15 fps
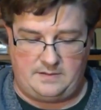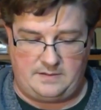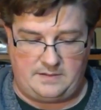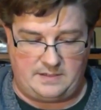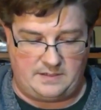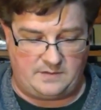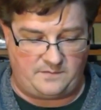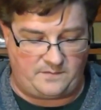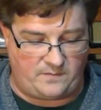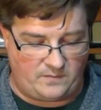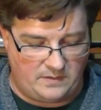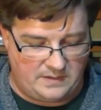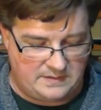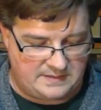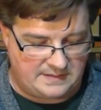And
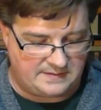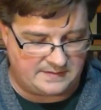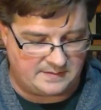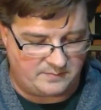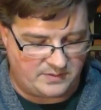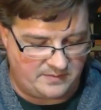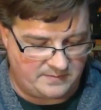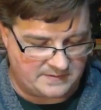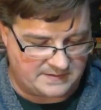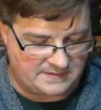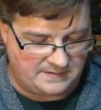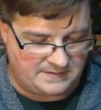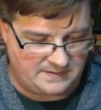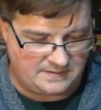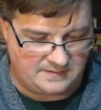for intents and purposes,